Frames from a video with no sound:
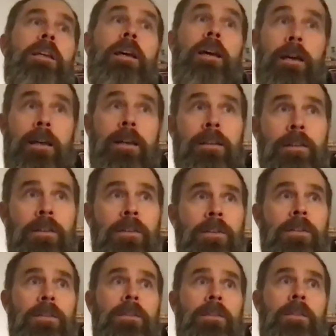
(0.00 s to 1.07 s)
the
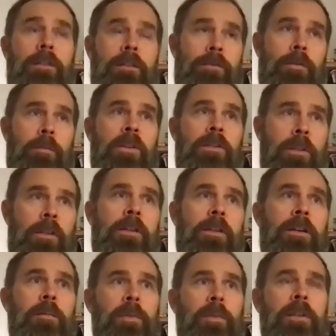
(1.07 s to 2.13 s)
guys from this other
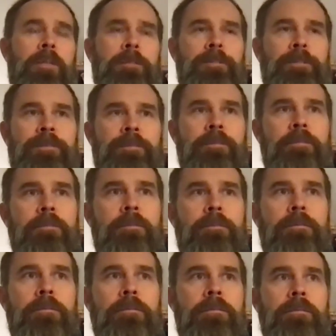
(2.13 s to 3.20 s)
company
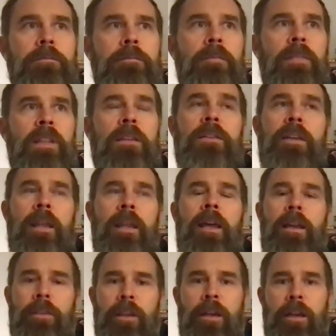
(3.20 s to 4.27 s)
and said,
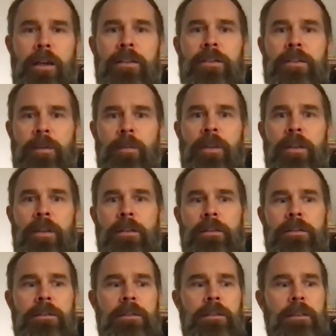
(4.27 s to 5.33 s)
hey, I think I got something.